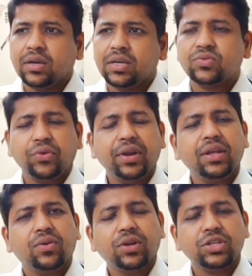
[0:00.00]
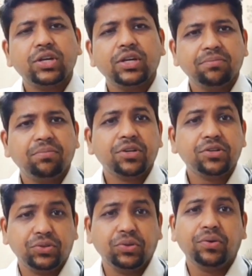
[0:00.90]
Is really cholesterol
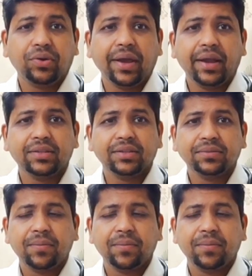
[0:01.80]
important to our health?